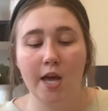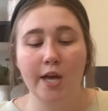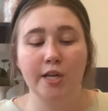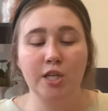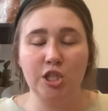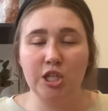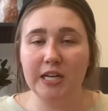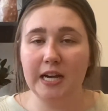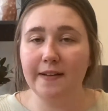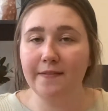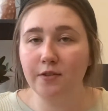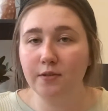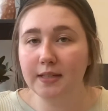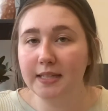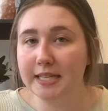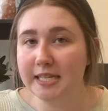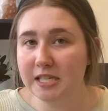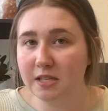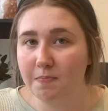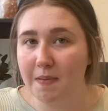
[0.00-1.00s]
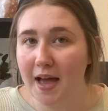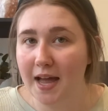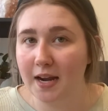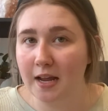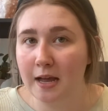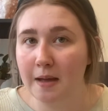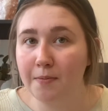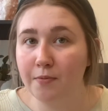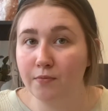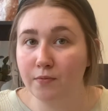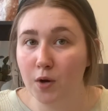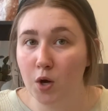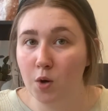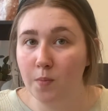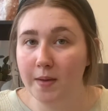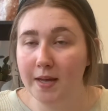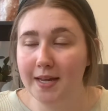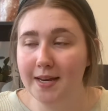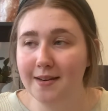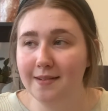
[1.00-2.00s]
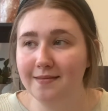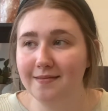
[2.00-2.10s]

She never really spat up. Roman